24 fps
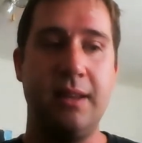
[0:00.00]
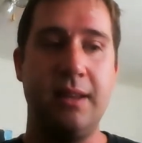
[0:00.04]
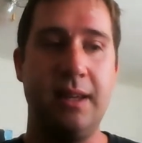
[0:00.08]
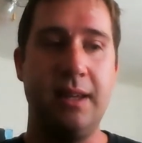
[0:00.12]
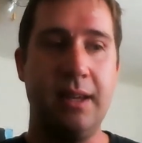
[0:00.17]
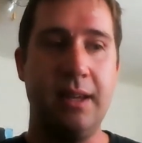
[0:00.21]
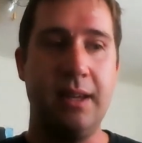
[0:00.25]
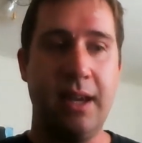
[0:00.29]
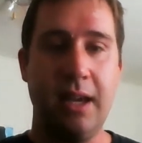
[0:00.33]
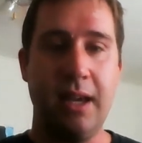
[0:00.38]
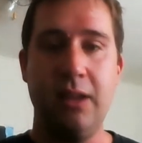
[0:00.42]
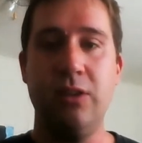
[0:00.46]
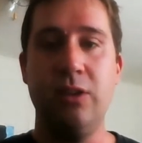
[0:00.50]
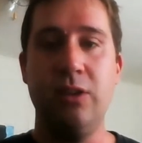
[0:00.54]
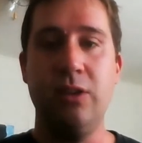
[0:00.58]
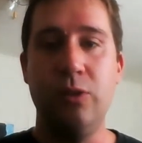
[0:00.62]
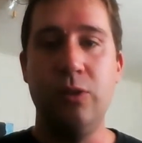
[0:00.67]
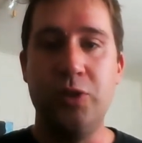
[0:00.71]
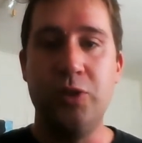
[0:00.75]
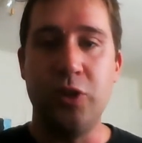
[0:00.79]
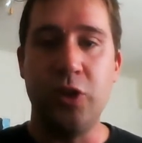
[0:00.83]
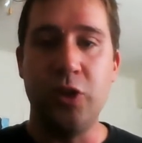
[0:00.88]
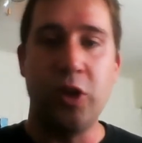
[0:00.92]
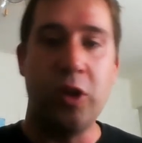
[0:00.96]
the end
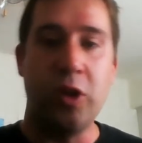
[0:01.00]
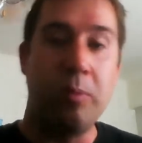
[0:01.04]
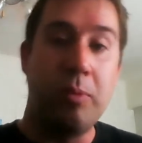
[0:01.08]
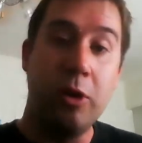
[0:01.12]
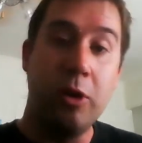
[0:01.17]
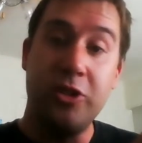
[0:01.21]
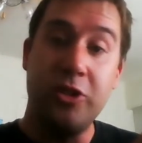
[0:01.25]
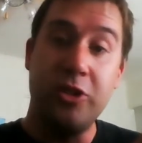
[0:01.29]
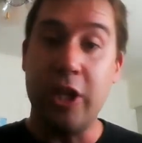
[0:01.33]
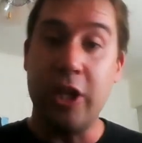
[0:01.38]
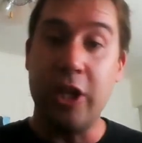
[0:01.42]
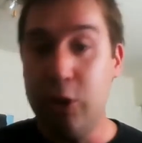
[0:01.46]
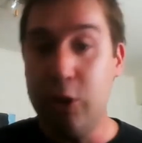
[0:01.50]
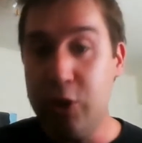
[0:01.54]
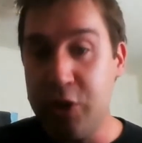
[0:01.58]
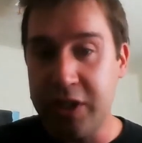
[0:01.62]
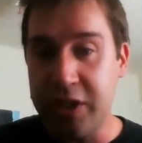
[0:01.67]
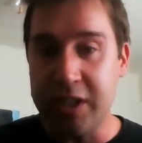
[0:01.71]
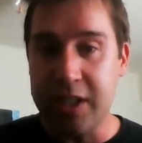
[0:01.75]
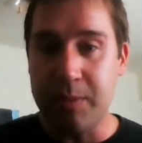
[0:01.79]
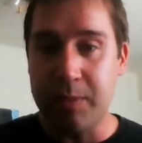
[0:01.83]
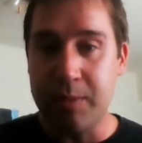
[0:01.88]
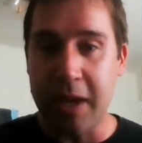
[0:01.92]
user or the person using the